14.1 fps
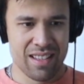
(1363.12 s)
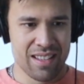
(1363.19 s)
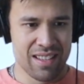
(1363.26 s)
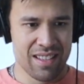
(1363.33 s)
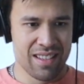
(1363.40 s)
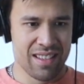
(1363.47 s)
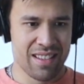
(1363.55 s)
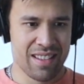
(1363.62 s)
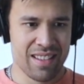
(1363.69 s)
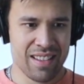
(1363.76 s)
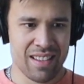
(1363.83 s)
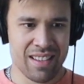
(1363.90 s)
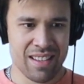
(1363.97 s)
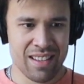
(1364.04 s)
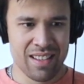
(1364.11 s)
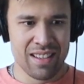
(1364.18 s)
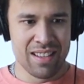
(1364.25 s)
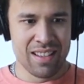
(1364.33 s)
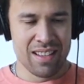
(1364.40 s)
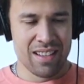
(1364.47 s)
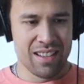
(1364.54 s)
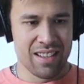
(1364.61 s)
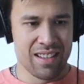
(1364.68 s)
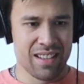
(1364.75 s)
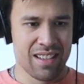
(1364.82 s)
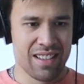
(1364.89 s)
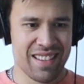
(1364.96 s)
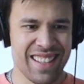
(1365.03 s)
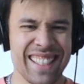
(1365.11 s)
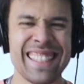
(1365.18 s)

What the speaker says: [no speech]